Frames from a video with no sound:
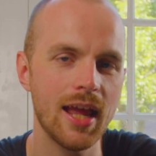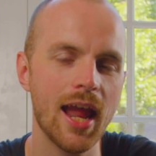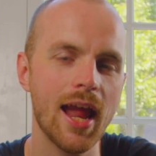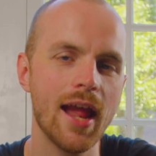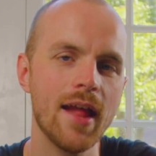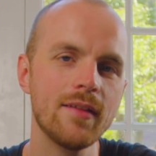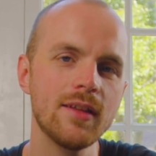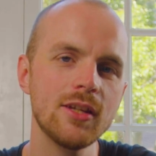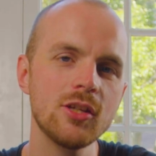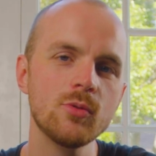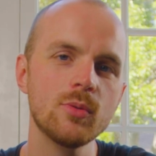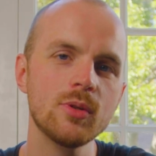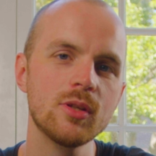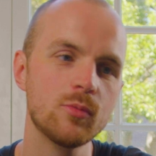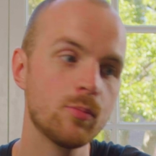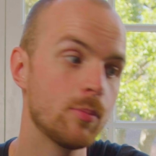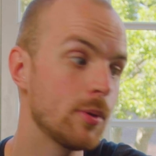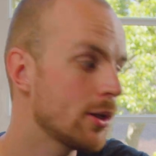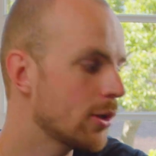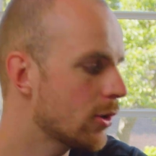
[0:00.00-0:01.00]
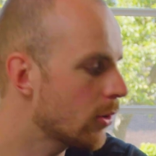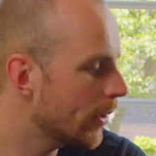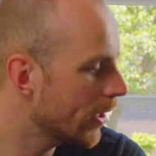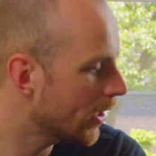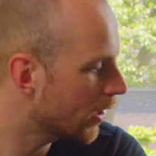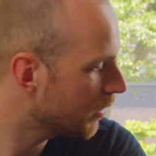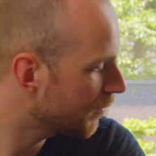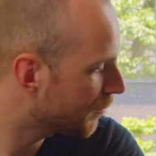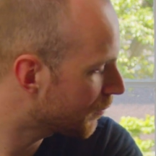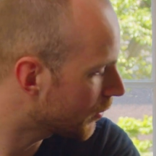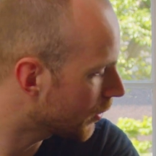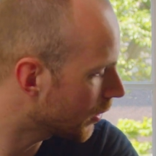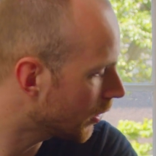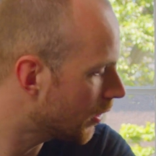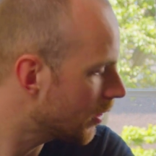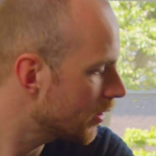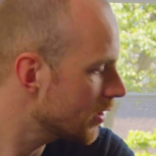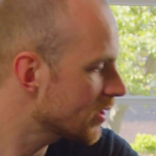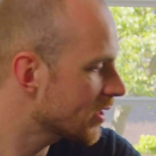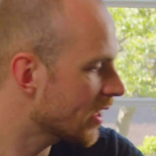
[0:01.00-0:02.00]
And this is what's been going on for a
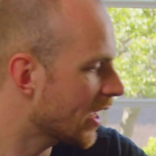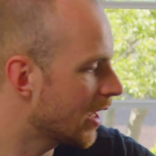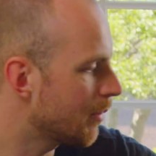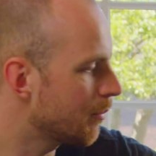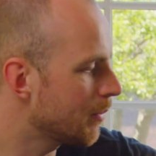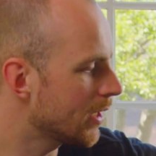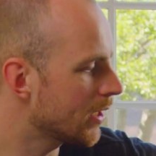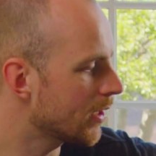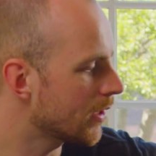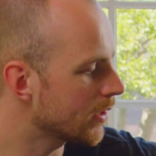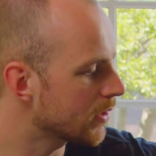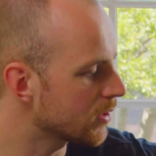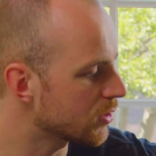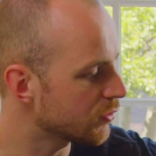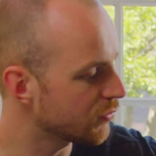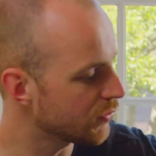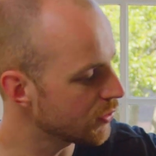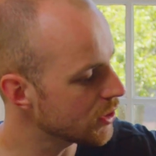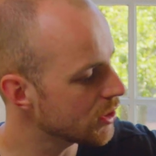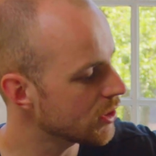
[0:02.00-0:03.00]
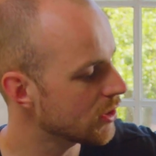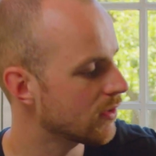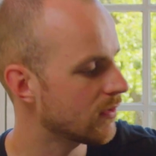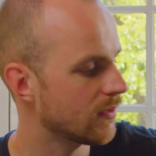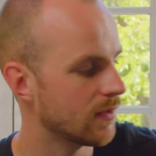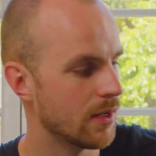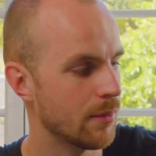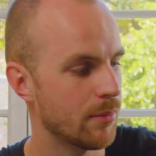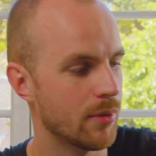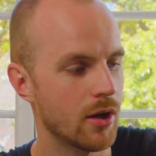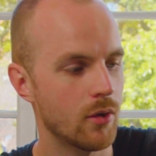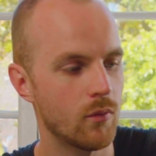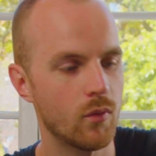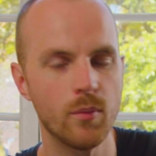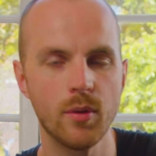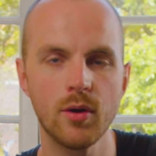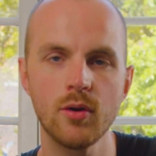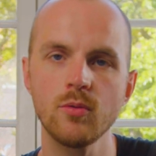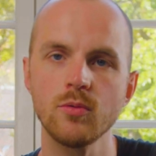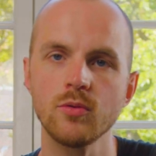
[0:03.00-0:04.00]
long time because first about
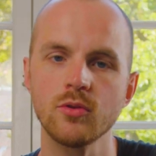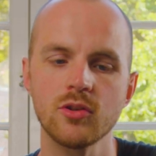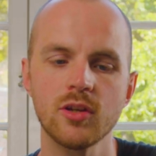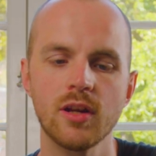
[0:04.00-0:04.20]
Ramones,